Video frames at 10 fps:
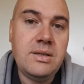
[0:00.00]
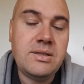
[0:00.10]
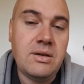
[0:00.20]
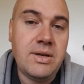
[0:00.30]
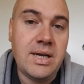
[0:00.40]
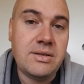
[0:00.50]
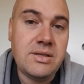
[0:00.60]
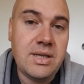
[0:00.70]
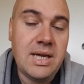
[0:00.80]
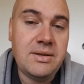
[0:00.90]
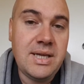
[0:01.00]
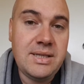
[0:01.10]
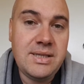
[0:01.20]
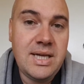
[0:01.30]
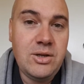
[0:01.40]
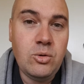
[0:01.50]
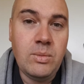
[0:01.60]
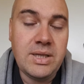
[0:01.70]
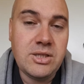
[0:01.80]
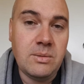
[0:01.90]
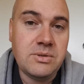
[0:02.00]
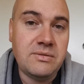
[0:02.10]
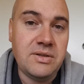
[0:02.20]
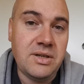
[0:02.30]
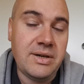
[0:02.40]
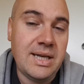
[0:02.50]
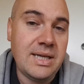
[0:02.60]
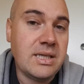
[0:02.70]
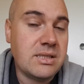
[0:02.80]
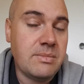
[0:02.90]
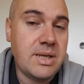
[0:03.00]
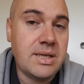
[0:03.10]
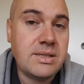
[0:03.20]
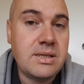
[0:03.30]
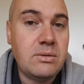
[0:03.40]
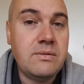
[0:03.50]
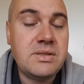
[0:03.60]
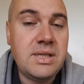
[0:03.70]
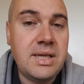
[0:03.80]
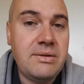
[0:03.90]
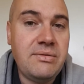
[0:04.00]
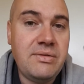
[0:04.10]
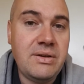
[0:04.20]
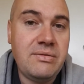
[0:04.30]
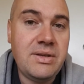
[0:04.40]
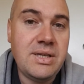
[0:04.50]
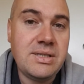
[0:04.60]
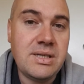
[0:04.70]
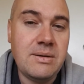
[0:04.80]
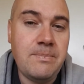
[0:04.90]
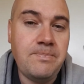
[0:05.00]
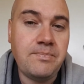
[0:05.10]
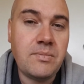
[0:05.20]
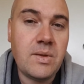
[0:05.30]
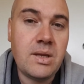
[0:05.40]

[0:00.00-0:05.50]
So yeah, so that they're normally topped off at 9 litres a minute. So obviously if these home